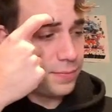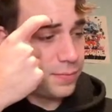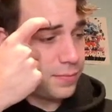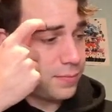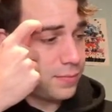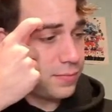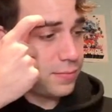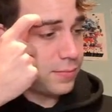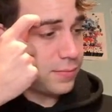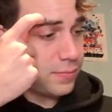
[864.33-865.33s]

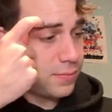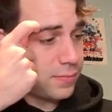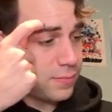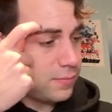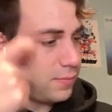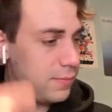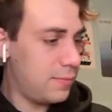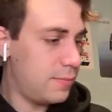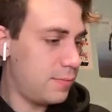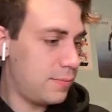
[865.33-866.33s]

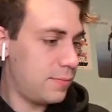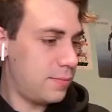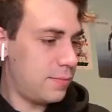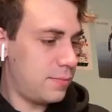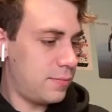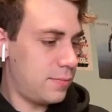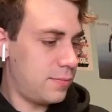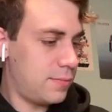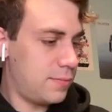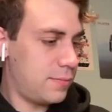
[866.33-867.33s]

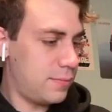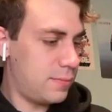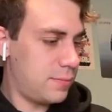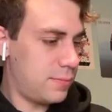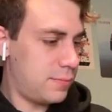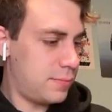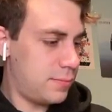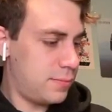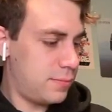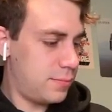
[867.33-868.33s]

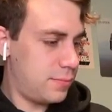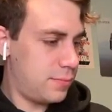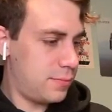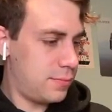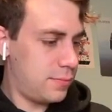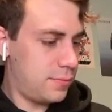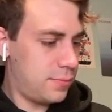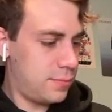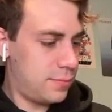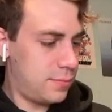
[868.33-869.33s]

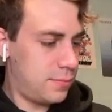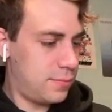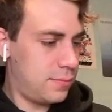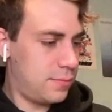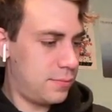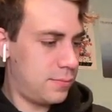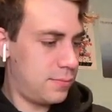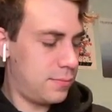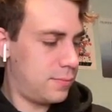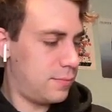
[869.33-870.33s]

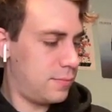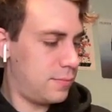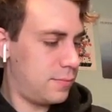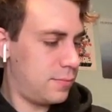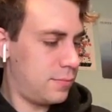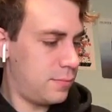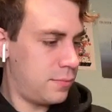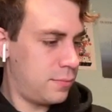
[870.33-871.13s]
(silence)